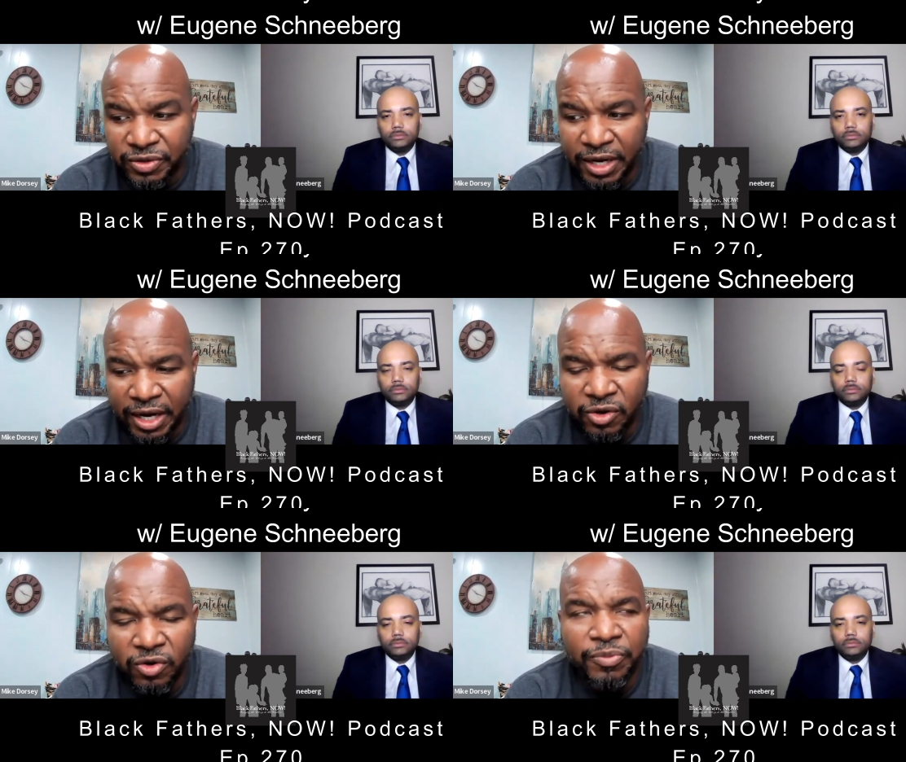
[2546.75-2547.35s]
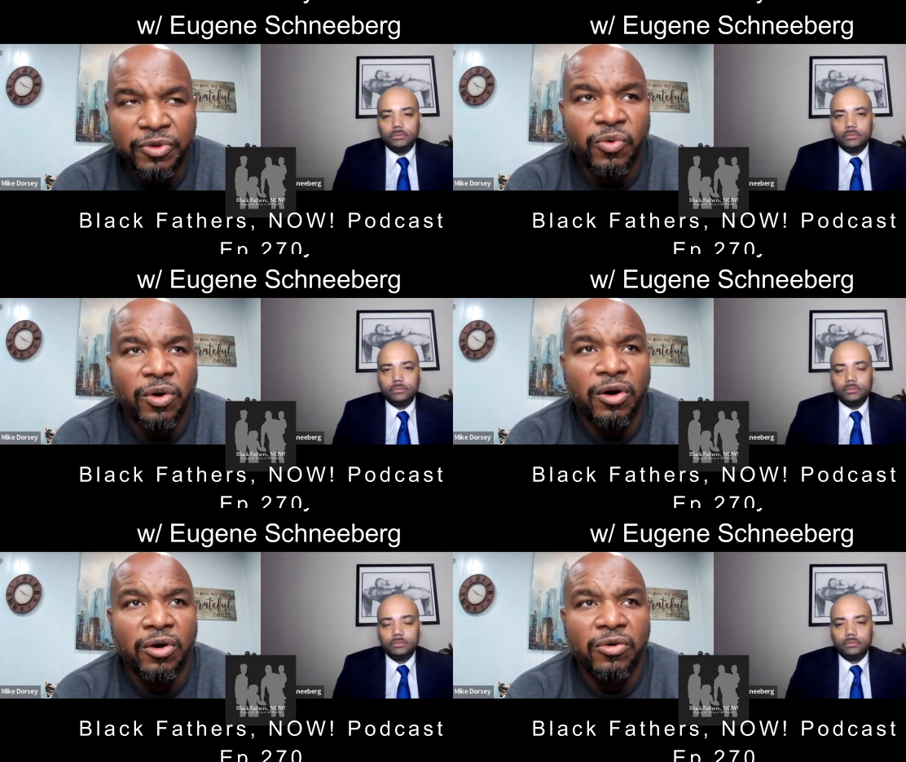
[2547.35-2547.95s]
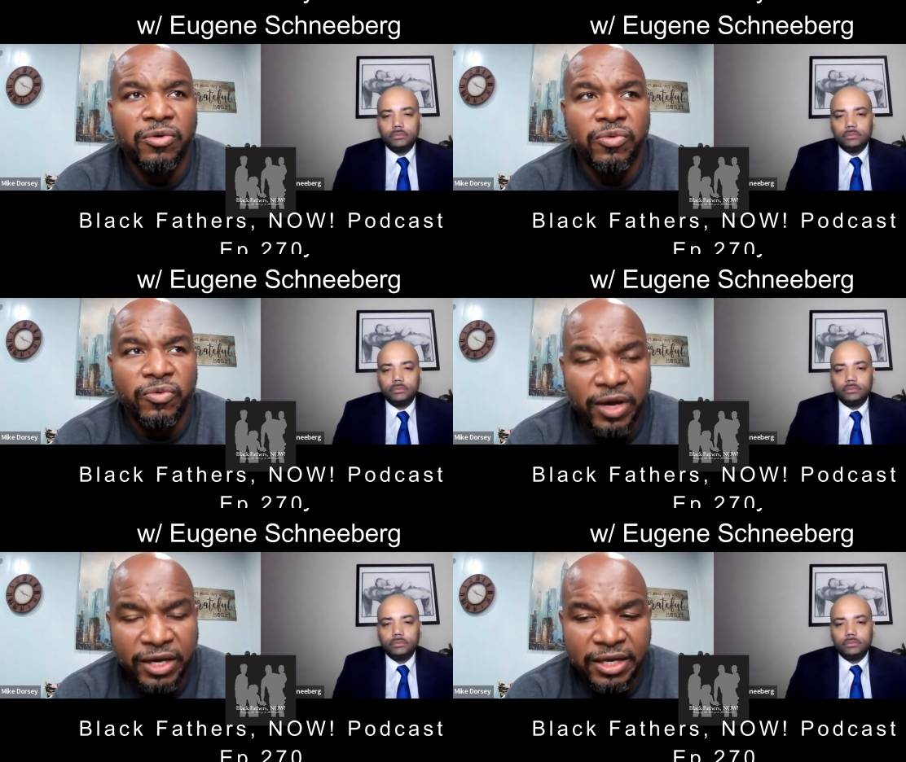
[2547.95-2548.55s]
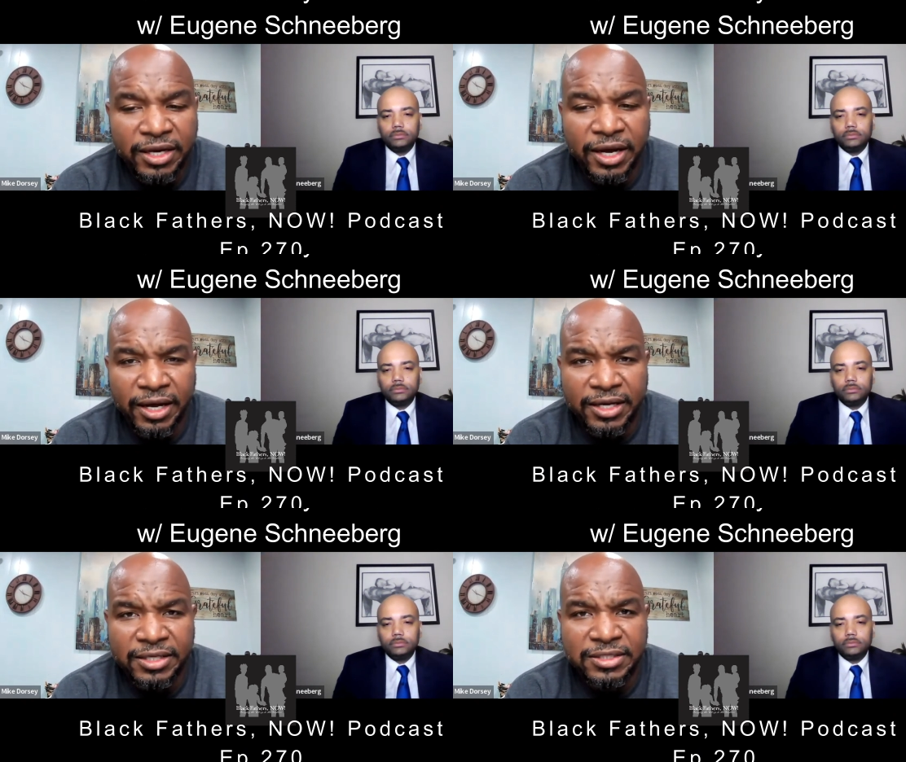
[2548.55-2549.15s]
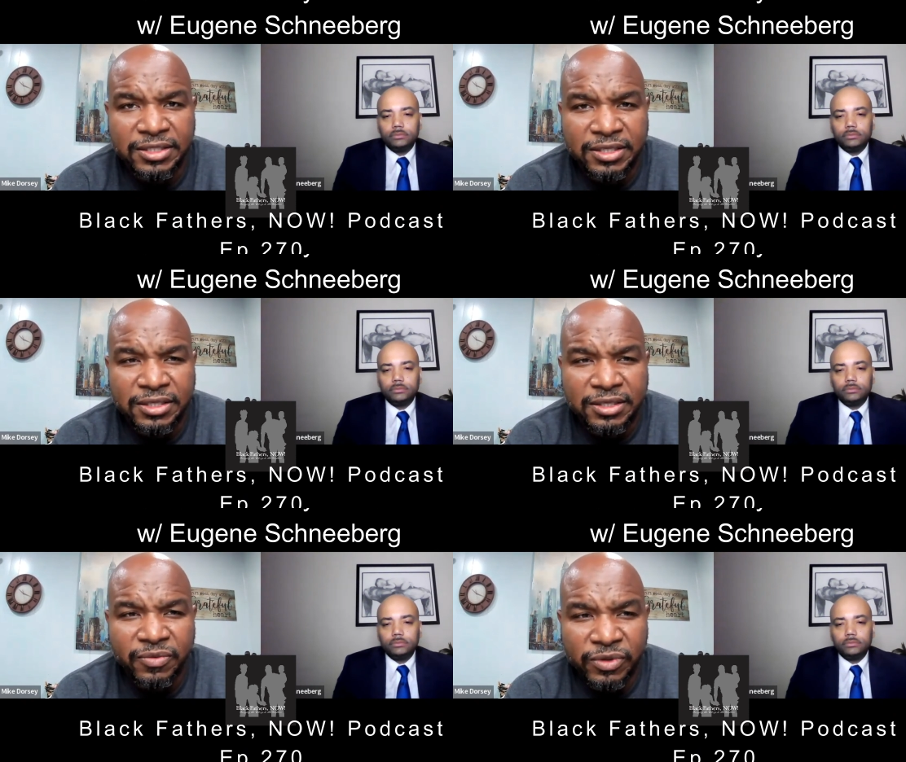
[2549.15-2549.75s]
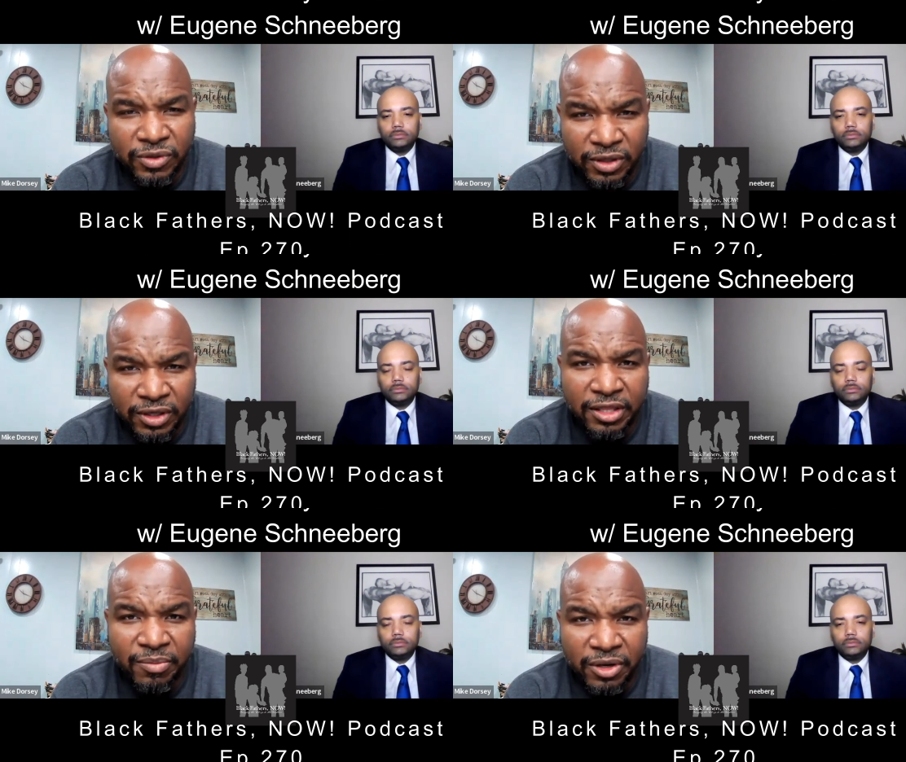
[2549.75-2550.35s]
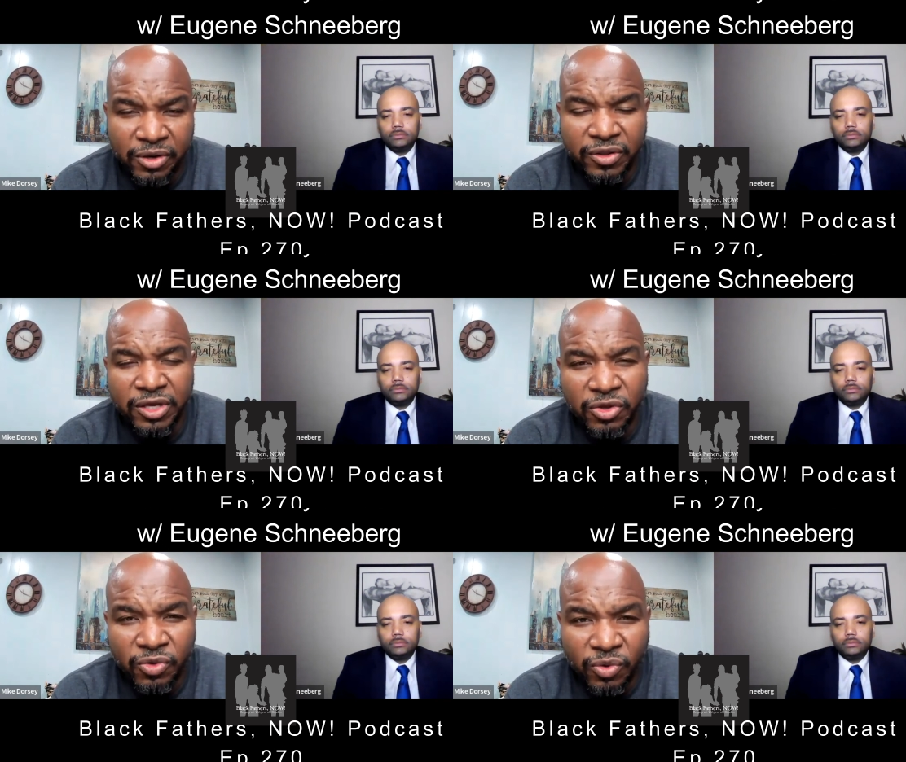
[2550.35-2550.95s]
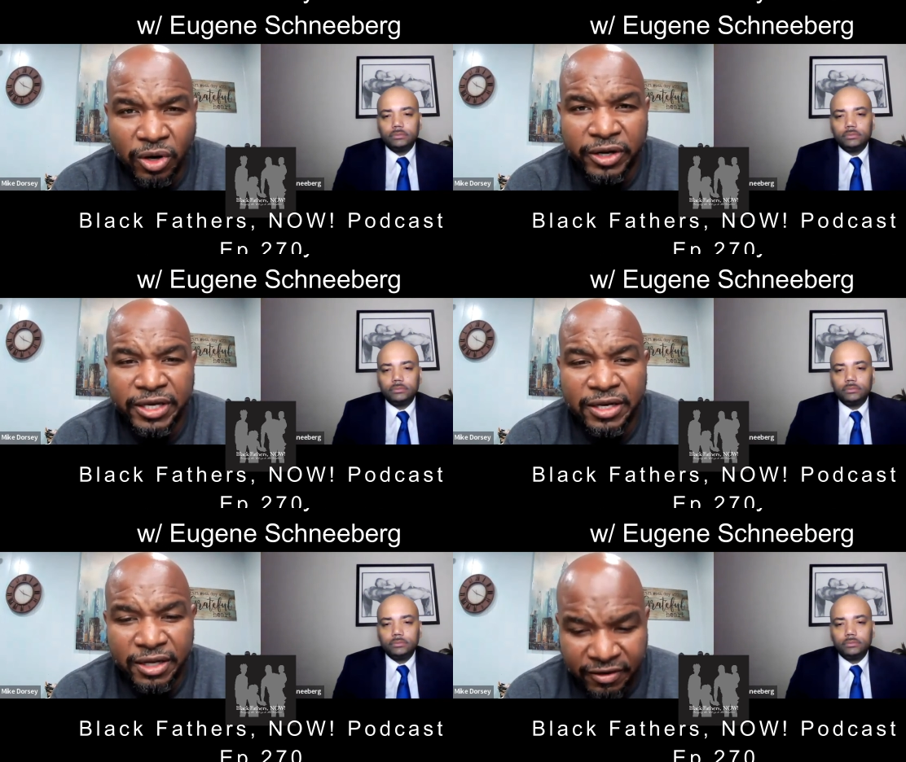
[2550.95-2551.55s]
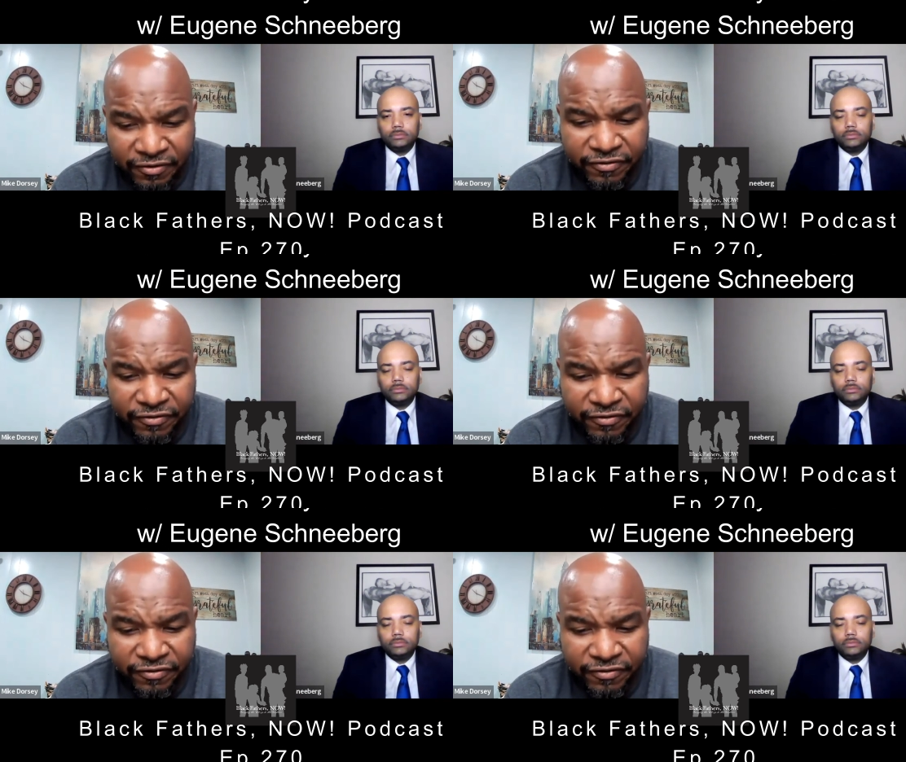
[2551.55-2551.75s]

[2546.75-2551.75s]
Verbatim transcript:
Speaker 1: I hope you all recognize when you look in the mirror that you are enough